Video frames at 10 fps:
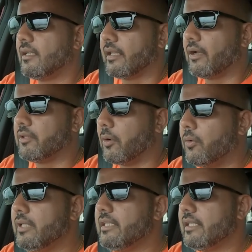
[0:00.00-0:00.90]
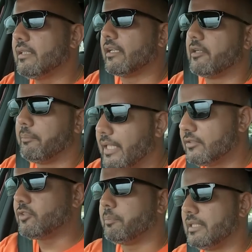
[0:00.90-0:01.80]
now the only thing that
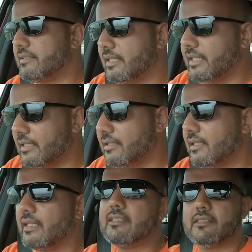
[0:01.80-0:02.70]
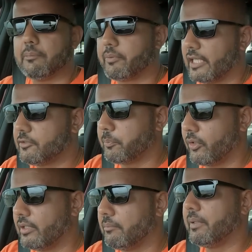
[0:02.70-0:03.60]
remains to be seen is the price
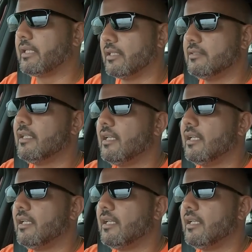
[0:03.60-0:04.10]
point, because